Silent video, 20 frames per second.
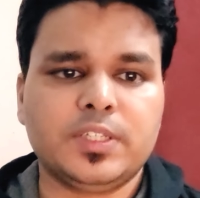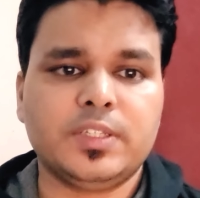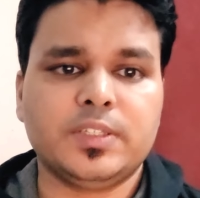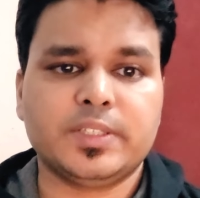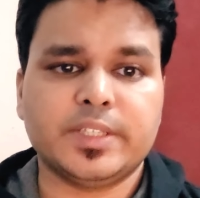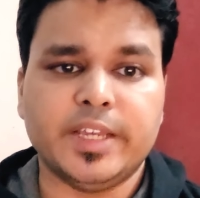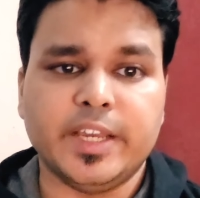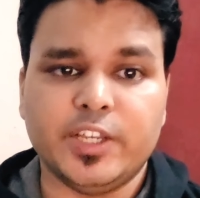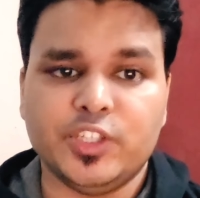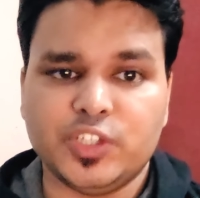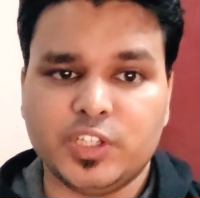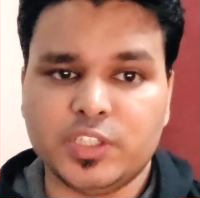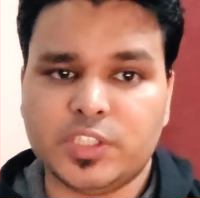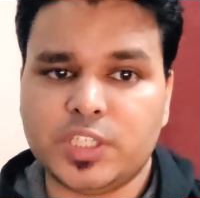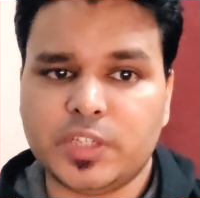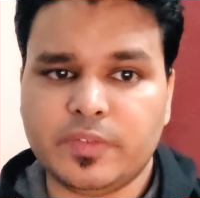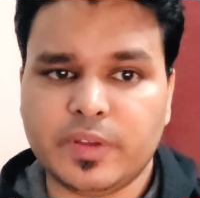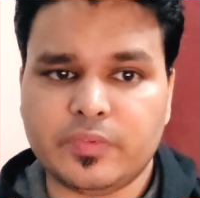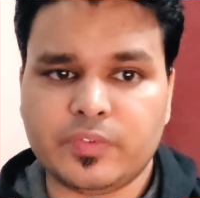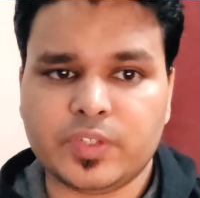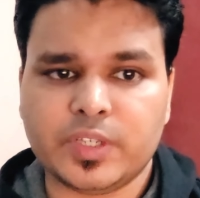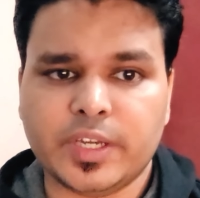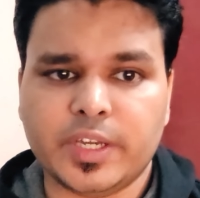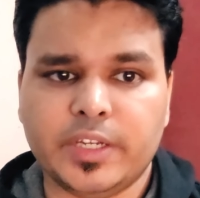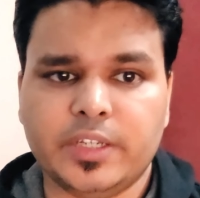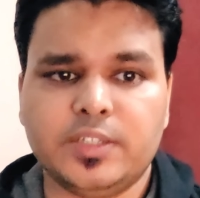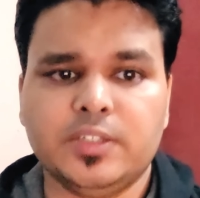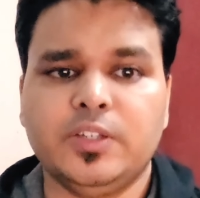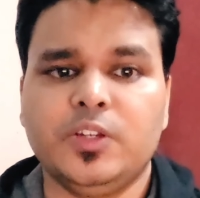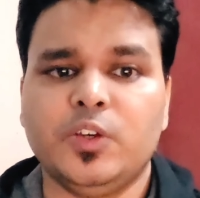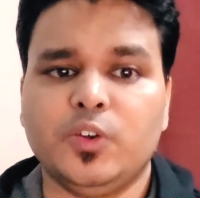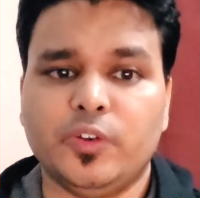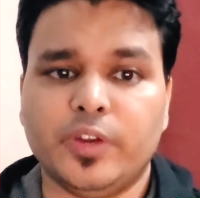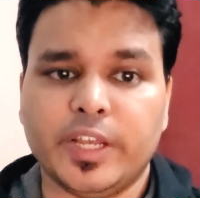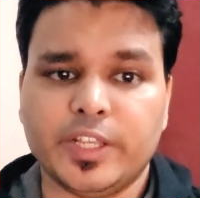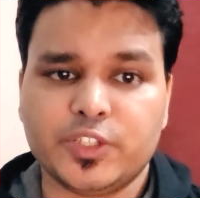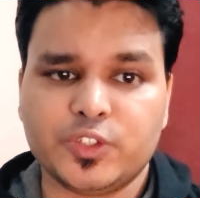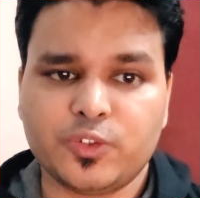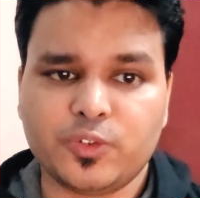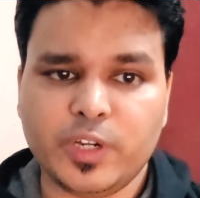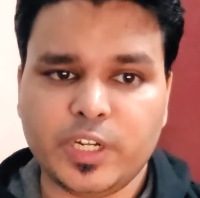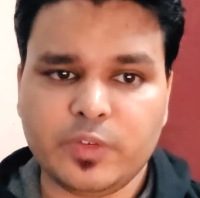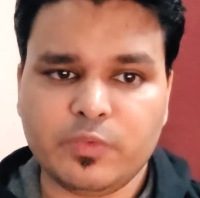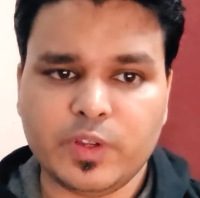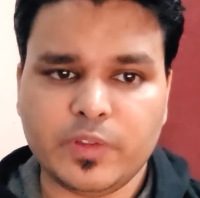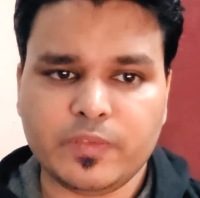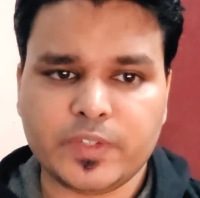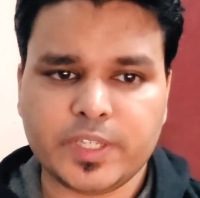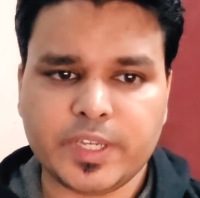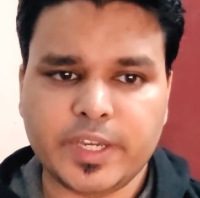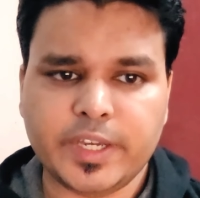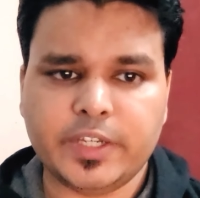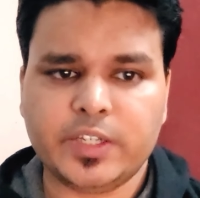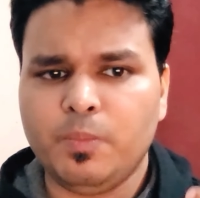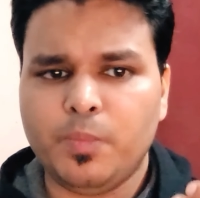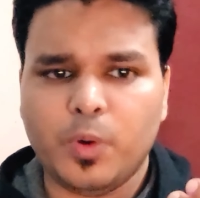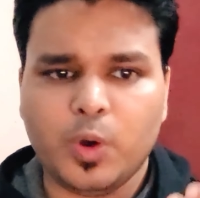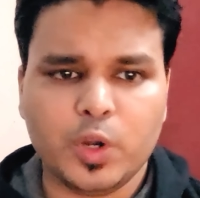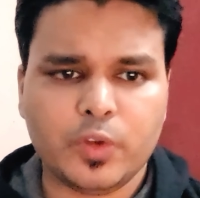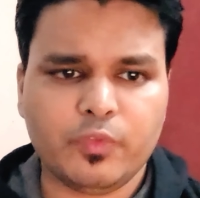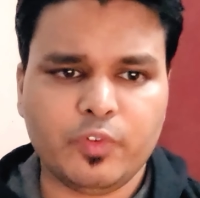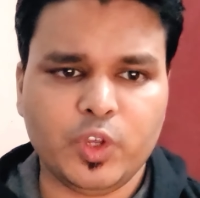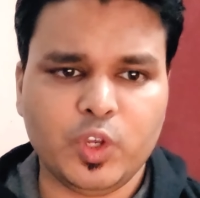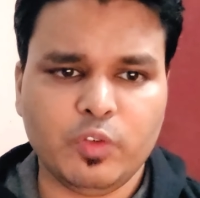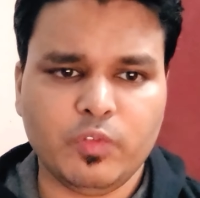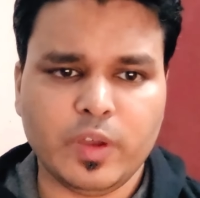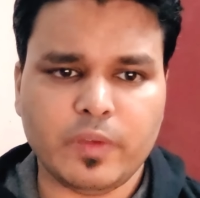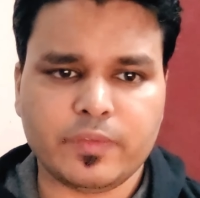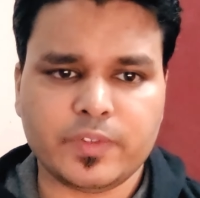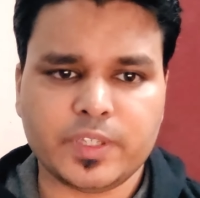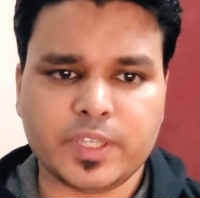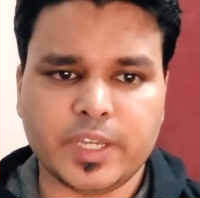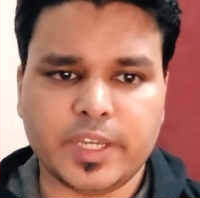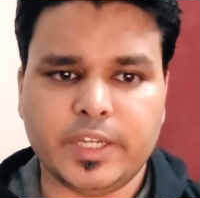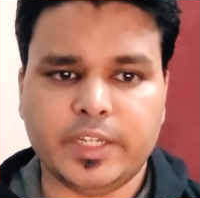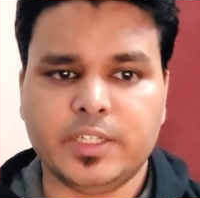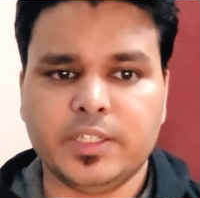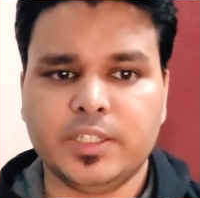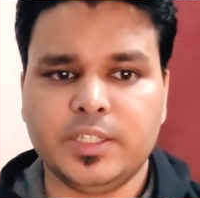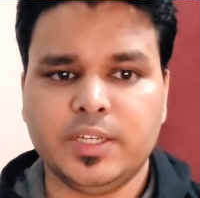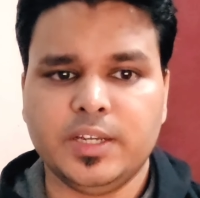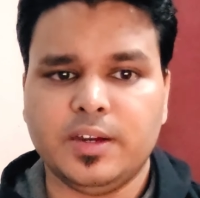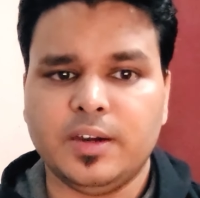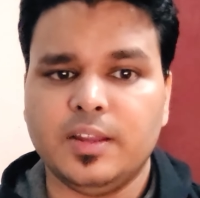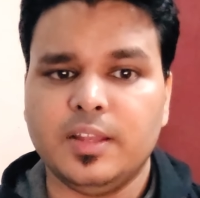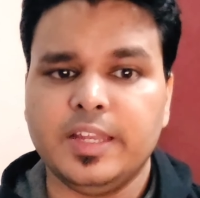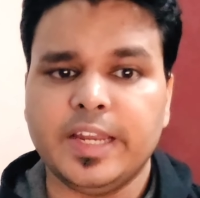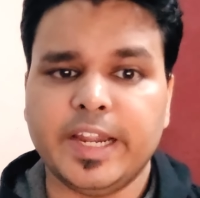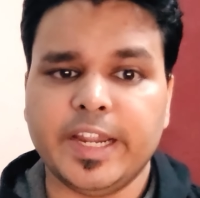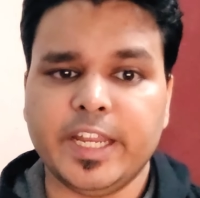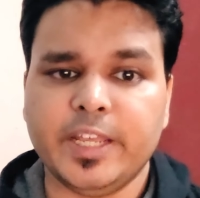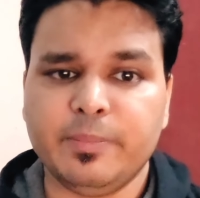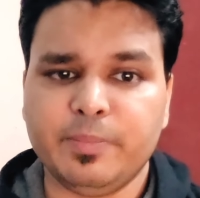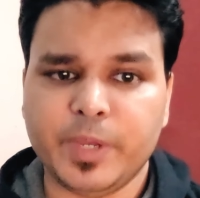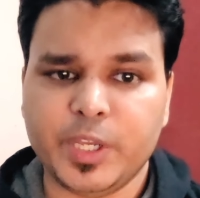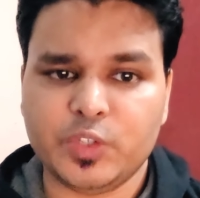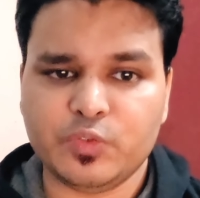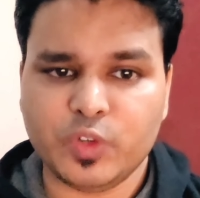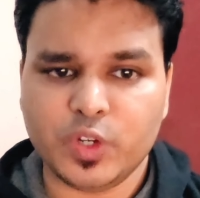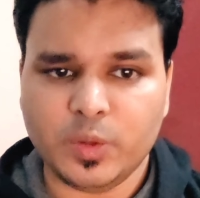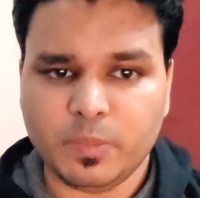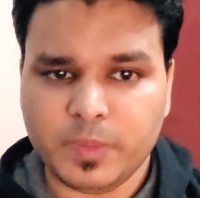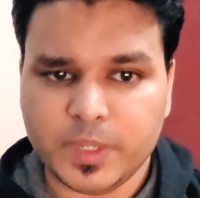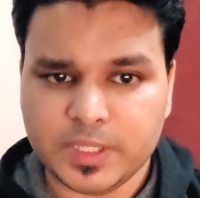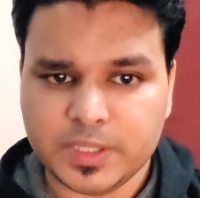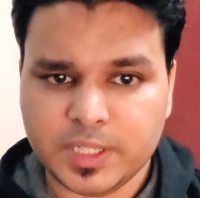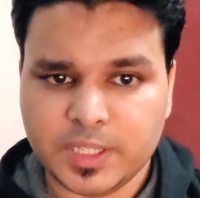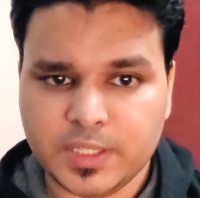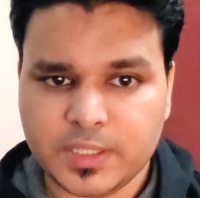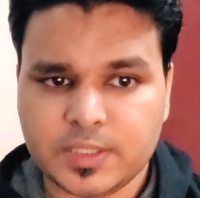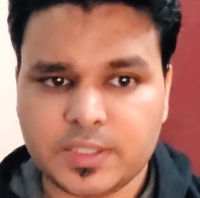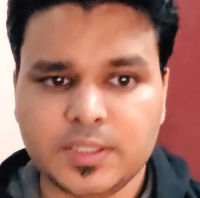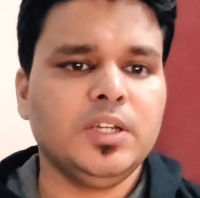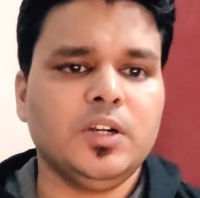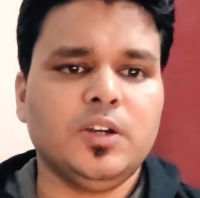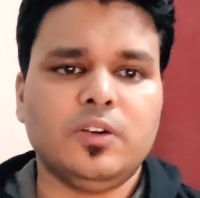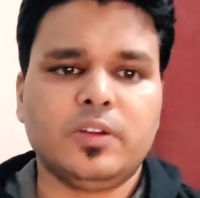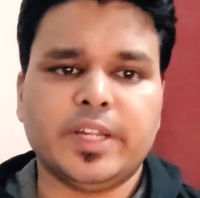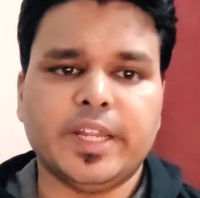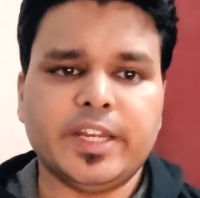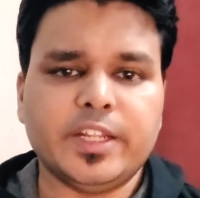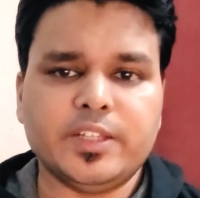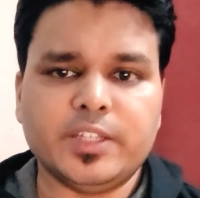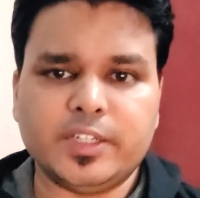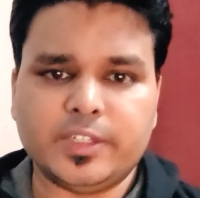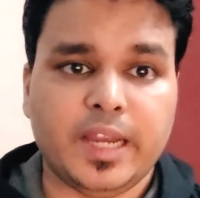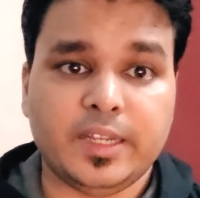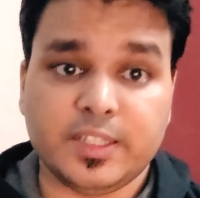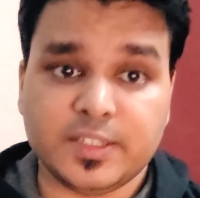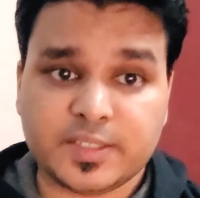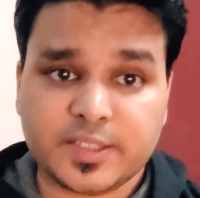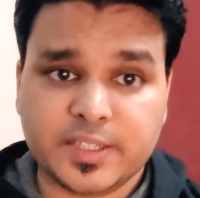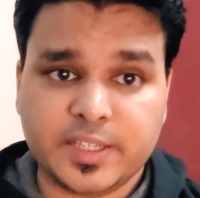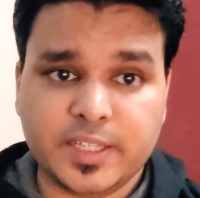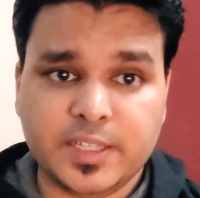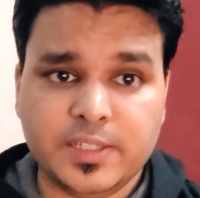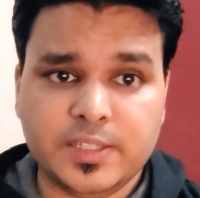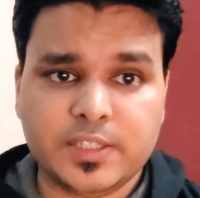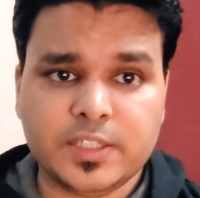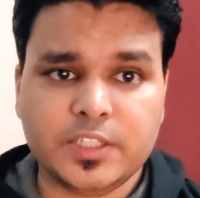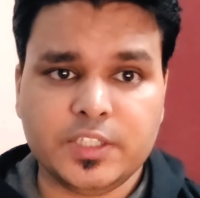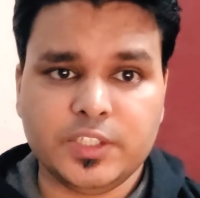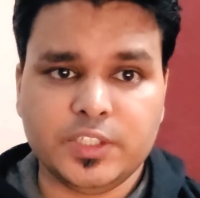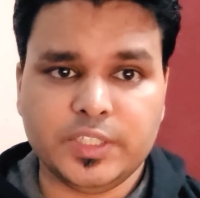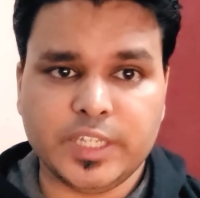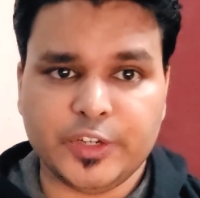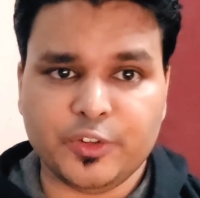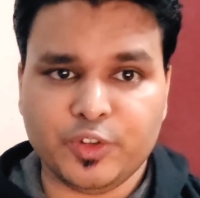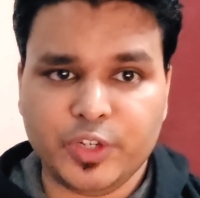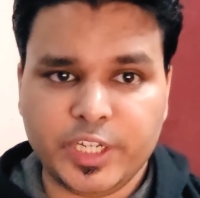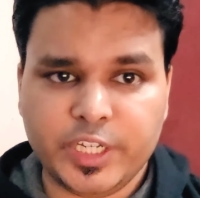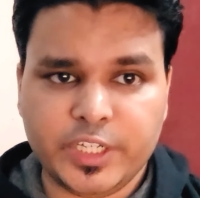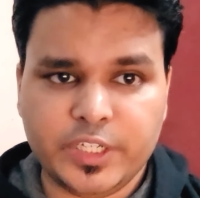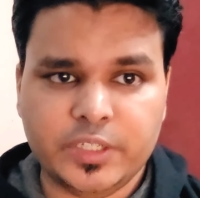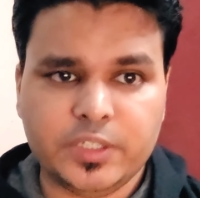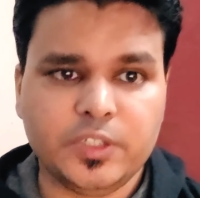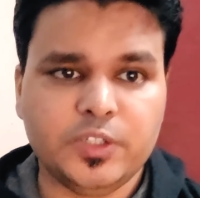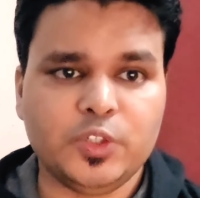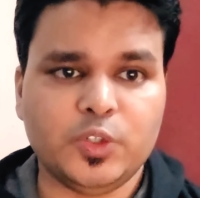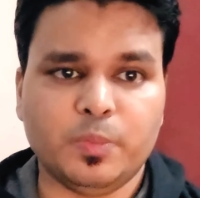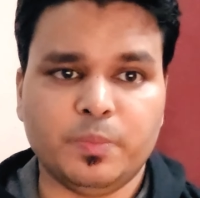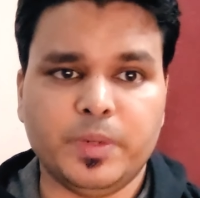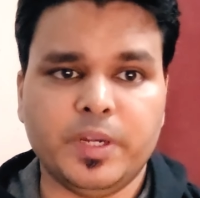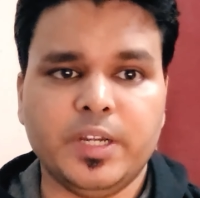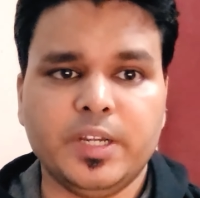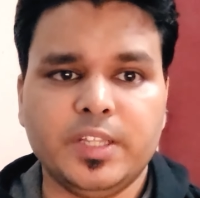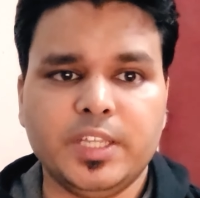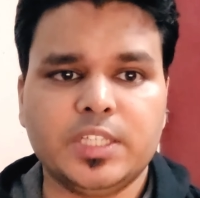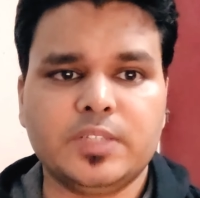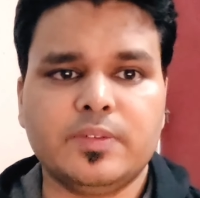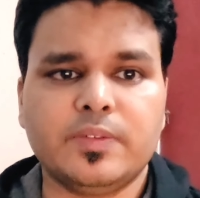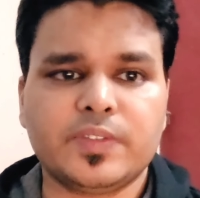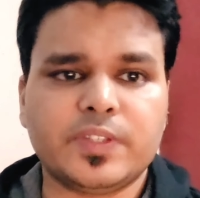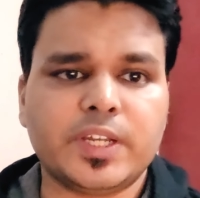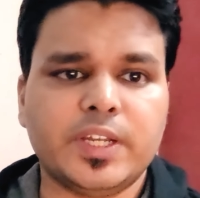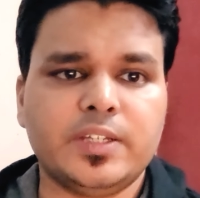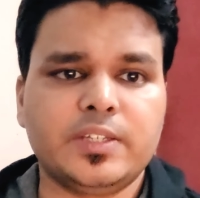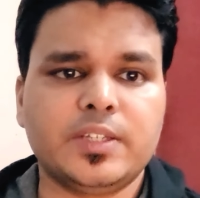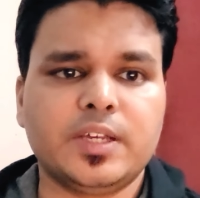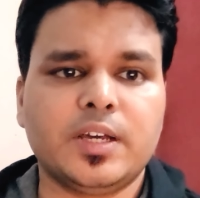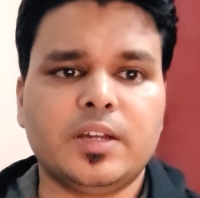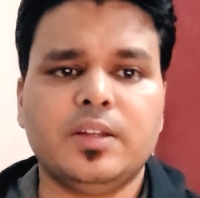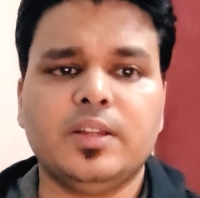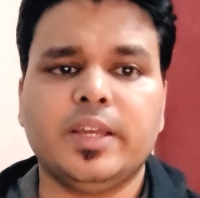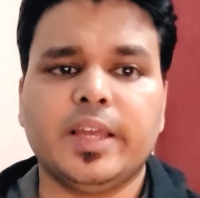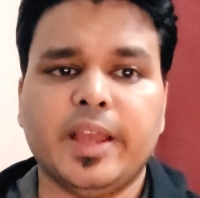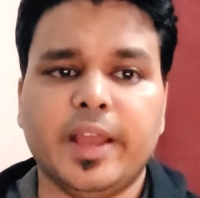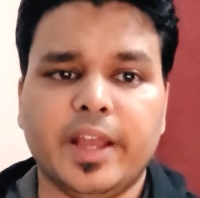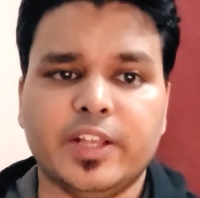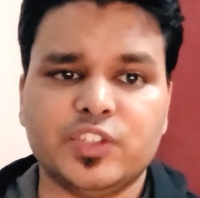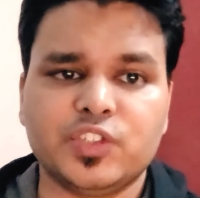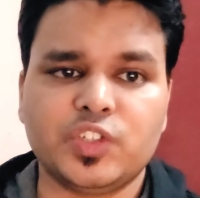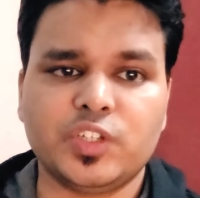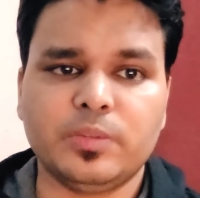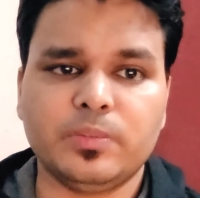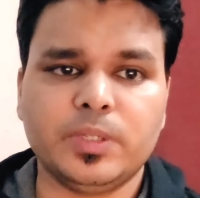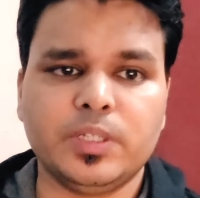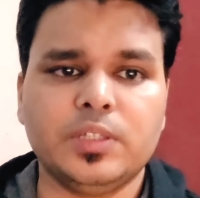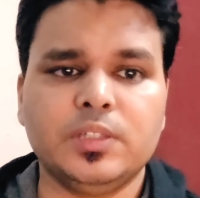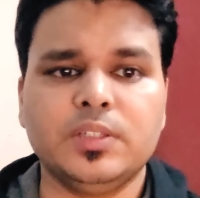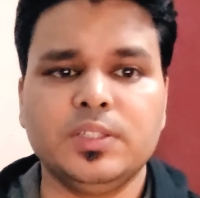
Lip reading: is agency website, restaurant website, portfolio website, a landing page for your business, or anything. And the skills that you need to build these websites are HTML,